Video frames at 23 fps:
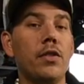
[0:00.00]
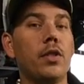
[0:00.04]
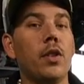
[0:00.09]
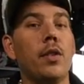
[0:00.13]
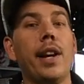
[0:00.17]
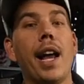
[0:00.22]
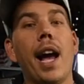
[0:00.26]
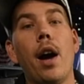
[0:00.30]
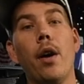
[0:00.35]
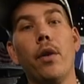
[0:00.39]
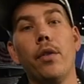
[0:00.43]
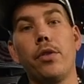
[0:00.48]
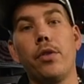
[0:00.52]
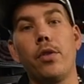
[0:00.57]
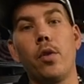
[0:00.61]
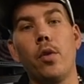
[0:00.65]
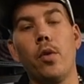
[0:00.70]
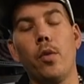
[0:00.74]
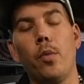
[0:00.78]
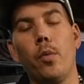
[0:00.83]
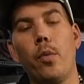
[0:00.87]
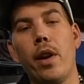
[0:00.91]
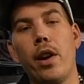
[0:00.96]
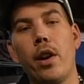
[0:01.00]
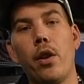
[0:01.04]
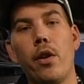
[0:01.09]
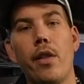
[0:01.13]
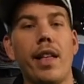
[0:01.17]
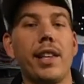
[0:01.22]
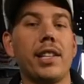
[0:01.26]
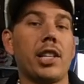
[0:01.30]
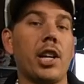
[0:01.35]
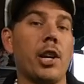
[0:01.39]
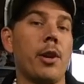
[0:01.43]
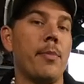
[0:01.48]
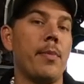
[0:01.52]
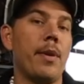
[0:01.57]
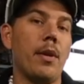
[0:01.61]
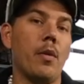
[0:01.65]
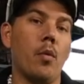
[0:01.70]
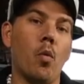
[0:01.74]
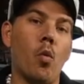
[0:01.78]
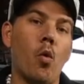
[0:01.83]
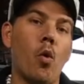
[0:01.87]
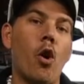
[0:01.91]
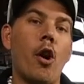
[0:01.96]
So now through winter, that's going to be
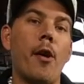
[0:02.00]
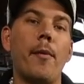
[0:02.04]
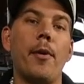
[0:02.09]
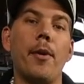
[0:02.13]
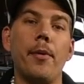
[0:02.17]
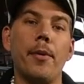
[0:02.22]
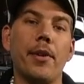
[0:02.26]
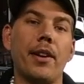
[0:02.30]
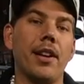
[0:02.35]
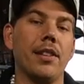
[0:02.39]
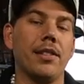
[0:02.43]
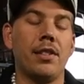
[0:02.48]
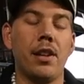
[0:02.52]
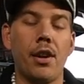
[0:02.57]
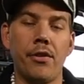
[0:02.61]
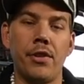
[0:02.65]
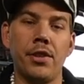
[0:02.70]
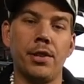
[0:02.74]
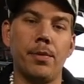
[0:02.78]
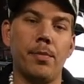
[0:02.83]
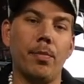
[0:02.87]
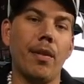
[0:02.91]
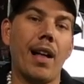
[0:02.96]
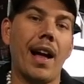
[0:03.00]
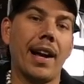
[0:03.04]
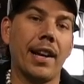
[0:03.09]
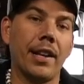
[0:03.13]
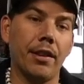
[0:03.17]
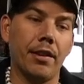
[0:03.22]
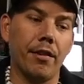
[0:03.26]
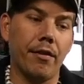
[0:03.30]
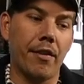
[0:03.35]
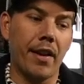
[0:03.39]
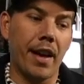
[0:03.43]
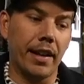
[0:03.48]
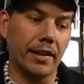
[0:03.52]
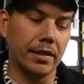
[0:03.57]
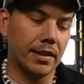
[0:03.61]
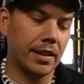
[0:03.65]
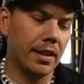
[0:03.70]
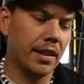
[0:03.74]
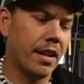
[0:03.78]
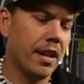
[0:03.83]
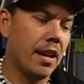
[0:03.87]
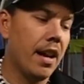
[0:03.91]
warmer because nothing's blocking the vent.